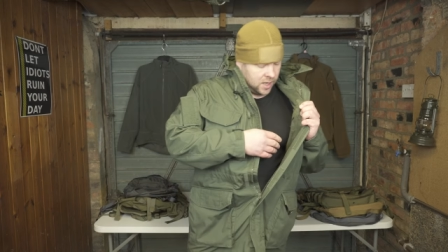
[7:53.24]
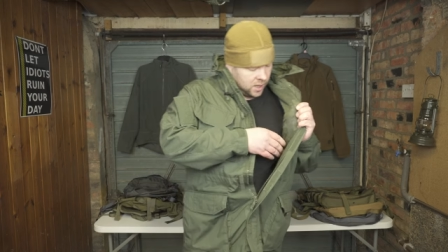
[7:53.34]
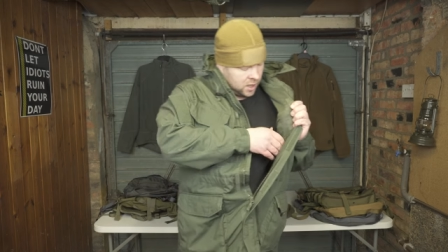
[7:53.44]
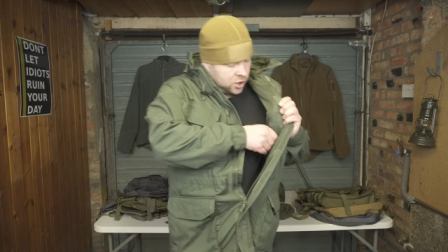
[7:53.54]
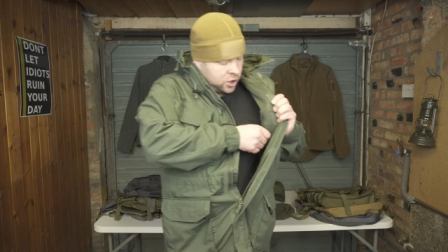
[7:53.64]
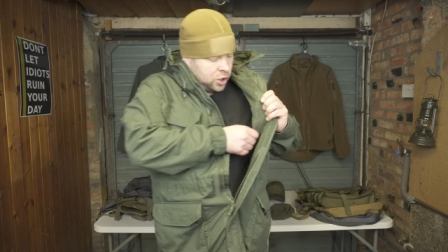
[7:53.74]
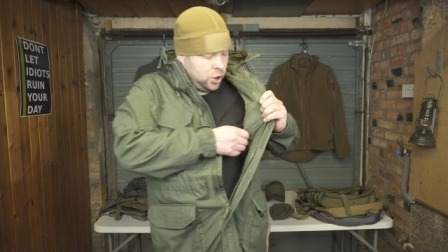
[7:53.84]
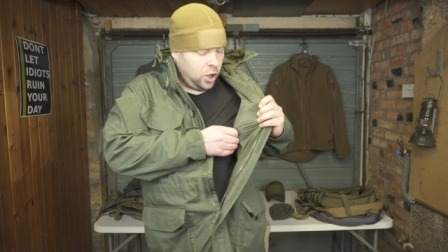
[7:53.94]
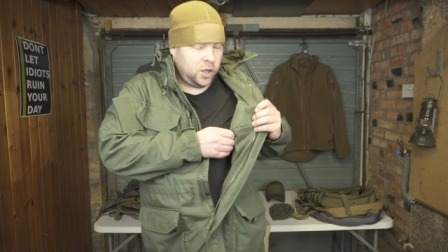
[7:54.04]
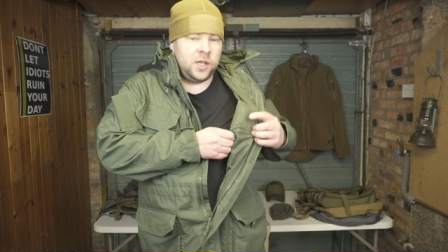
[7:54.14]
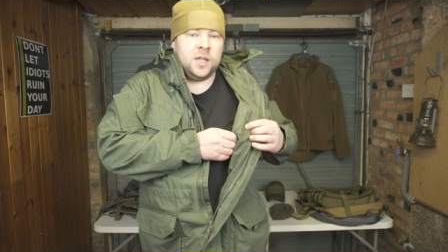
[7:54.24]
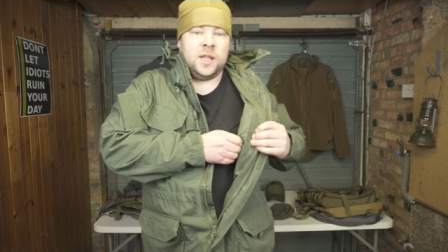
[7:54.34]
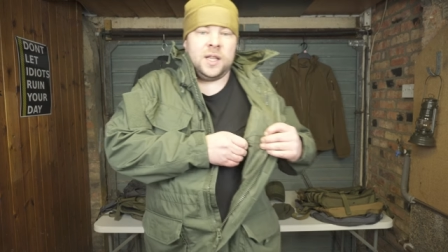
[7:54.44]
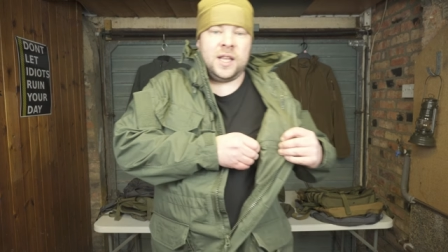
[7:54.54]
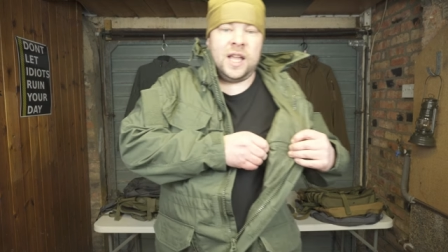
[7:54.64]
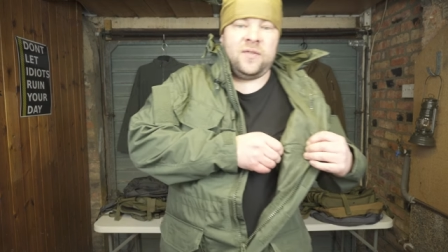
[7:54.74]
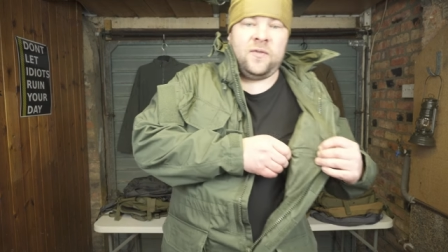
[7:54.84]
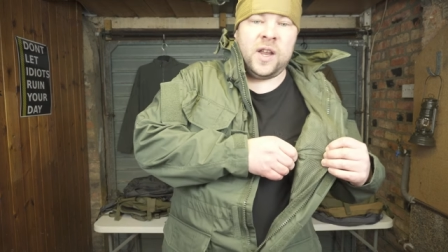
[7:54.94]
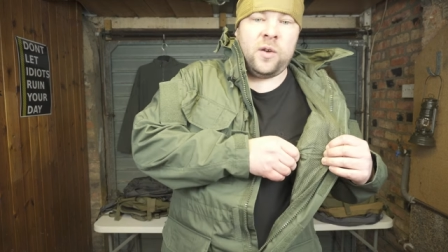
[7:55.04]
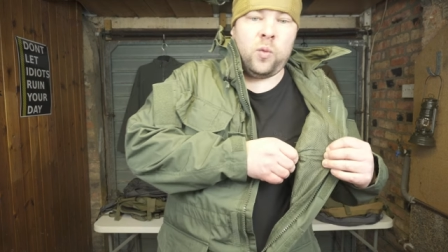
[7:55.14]
it's not that
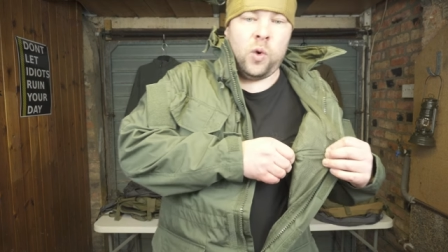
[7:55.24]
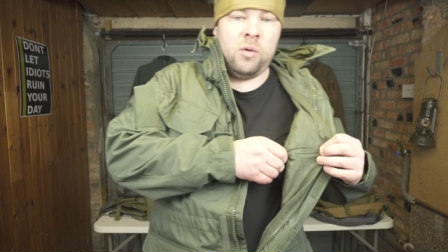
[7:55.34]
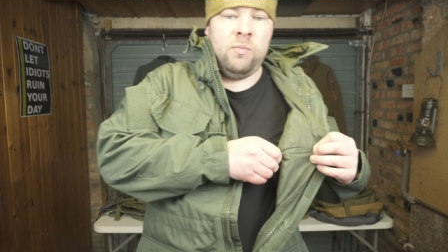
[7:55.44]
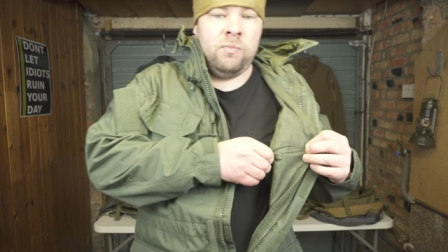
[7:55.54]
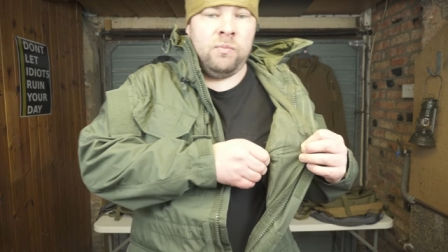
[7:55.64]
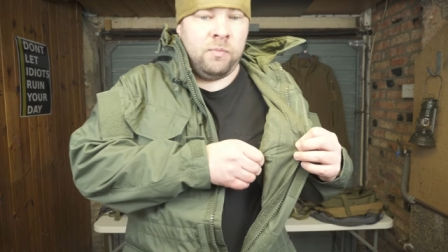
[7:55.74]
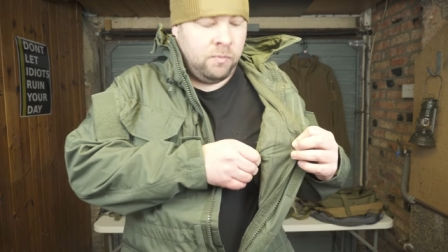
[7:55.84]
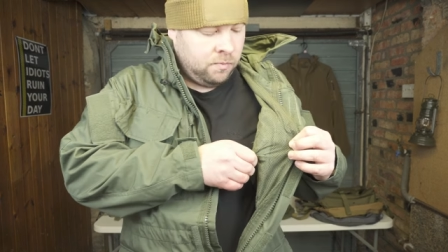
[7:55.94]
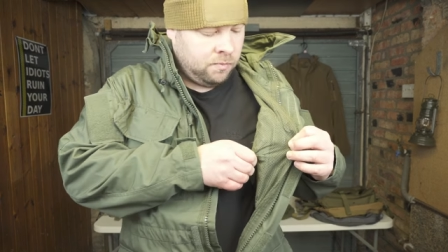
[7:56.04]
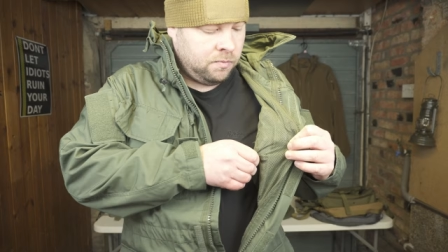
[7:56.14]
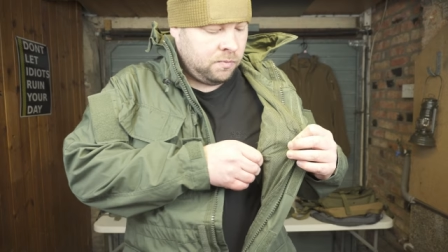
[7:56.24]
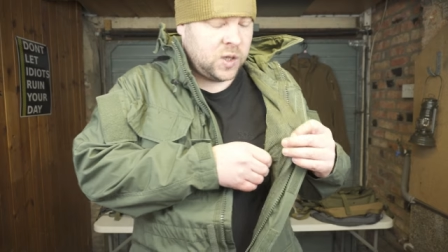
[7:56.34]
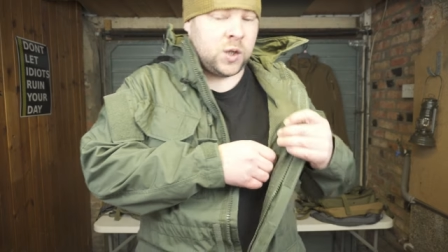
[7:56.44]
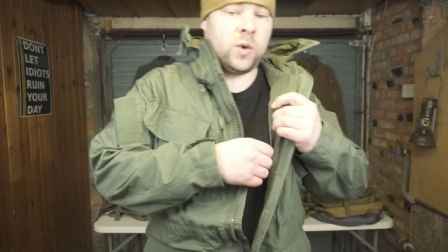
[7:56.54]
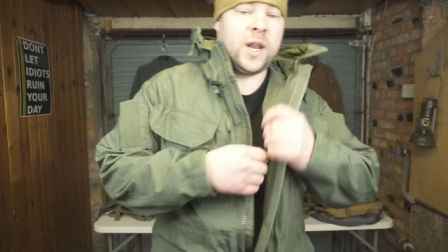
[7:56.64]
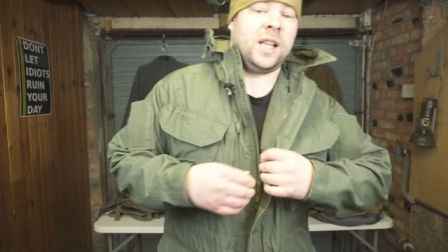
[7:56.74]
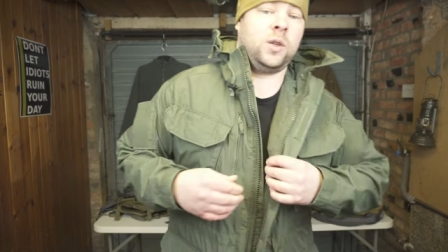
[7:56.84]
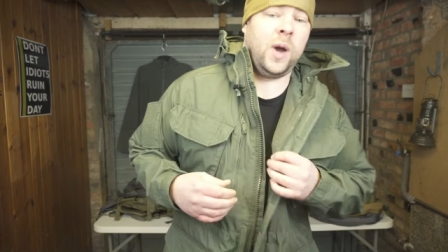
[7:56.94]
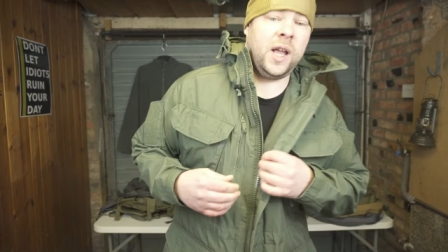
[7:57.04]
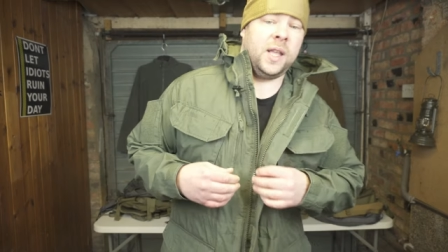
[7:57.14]
very warm, so that's
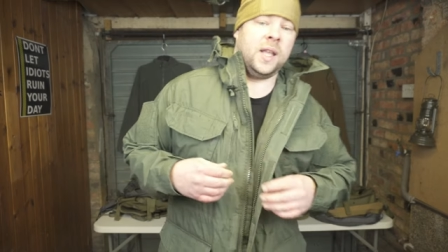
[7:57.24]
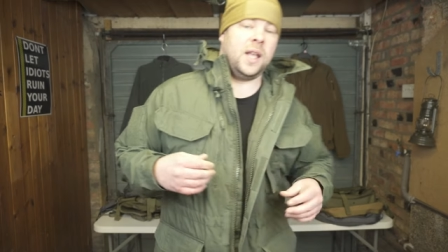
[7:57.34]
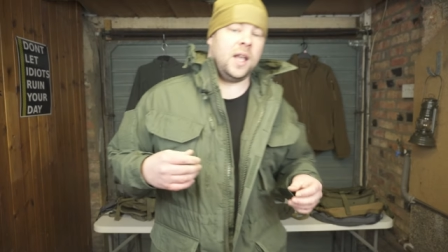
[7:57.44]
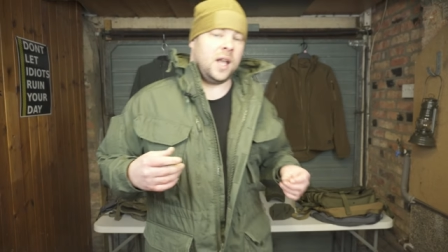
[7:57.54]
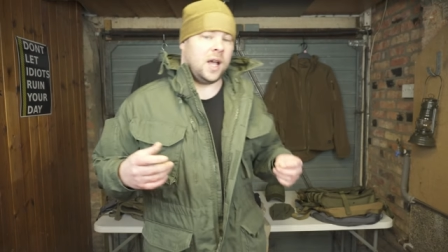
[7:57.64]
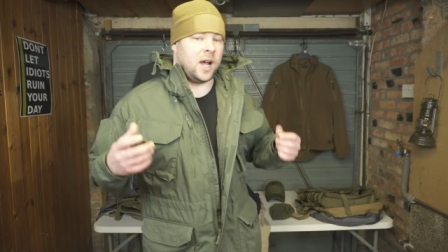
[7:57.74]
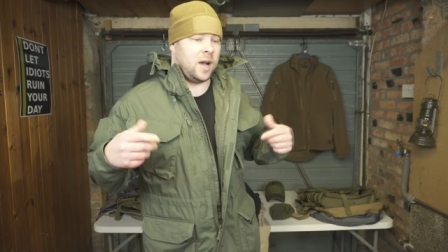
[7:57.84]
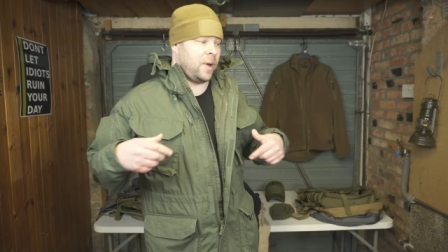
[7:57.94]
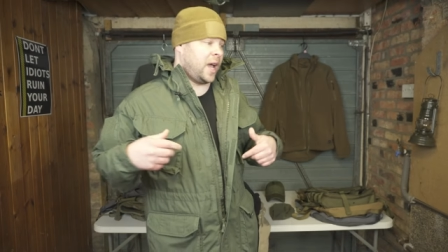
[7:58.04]
why I'm